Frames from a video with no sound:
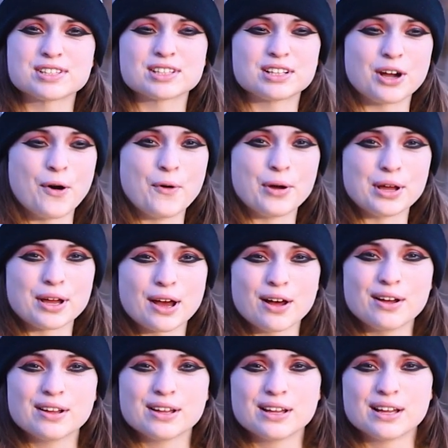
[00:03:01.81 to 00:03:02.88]
was going
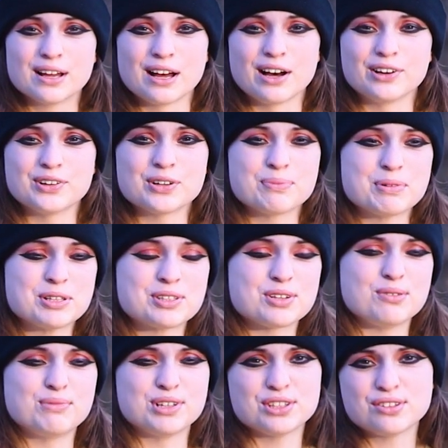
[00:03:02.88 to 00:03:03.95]
a little bit
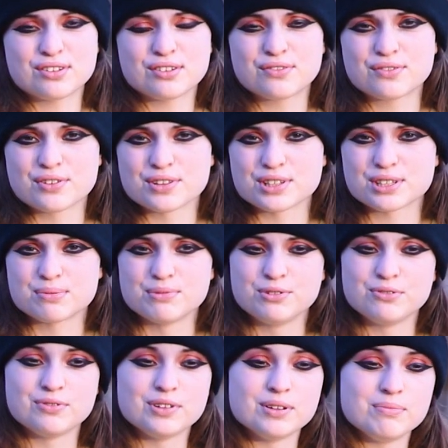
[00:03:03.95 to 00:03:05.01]
too much for this
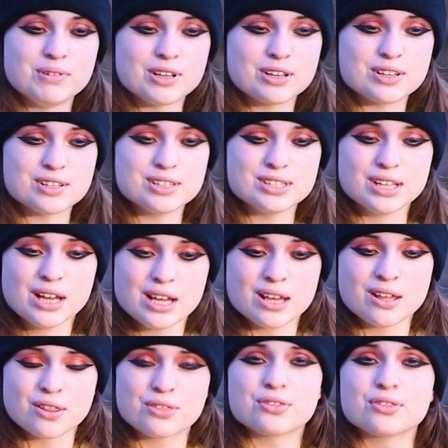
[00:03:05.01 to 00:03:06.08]
movie because
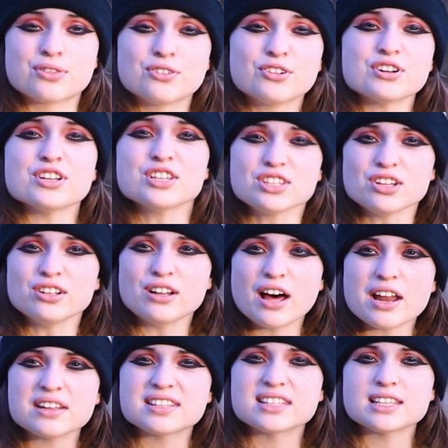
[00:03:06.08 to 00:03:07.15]
there is a
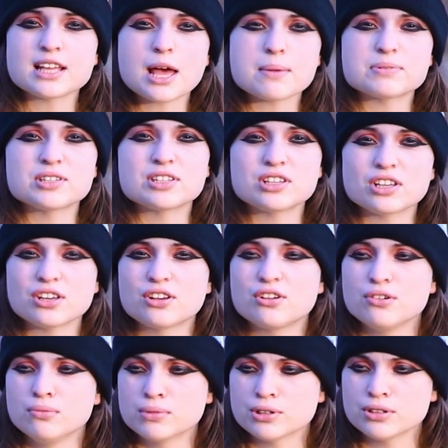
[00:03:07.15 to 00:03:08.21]
lot of slapstick
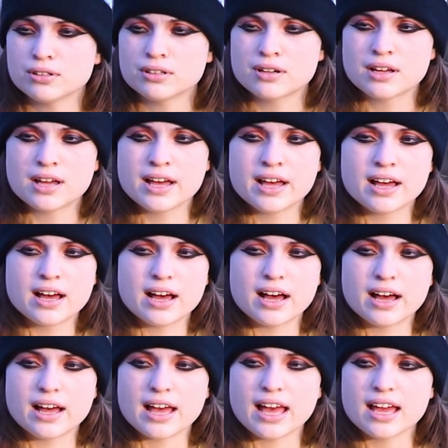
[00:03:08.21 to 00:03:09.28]
humor
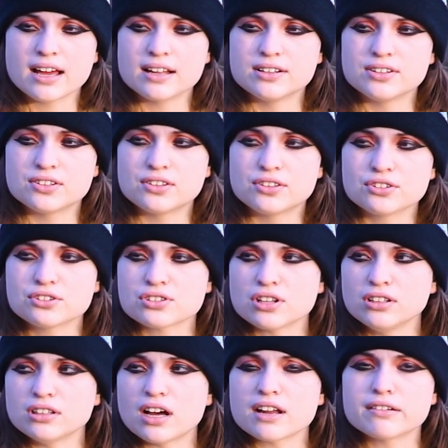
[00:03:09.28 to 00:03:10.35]
and there's a
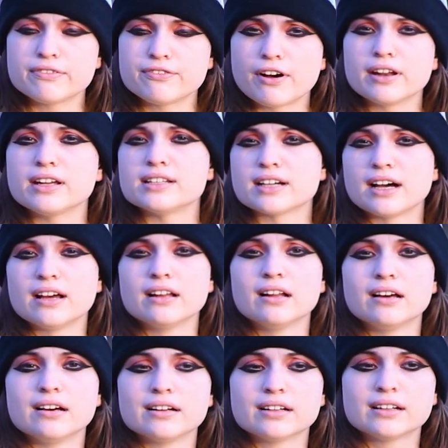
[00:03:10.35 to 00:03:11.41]
lot of funny
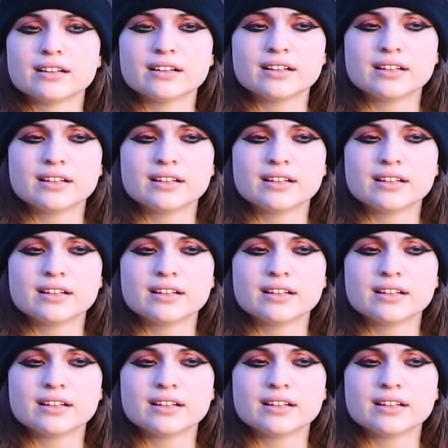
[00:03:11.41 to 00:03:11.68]
dialogue.